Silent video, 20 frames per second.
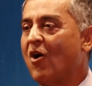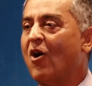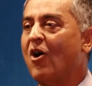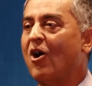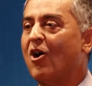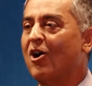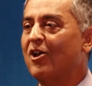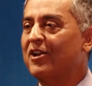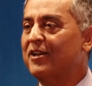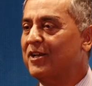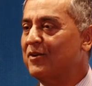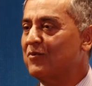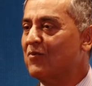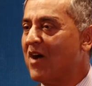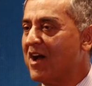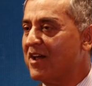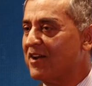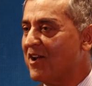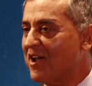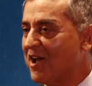all in
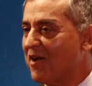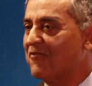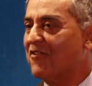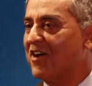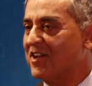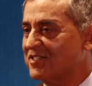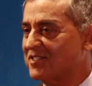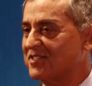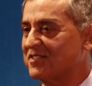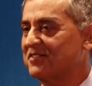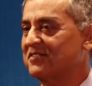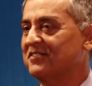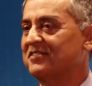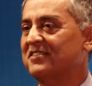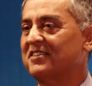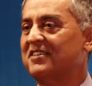one of us.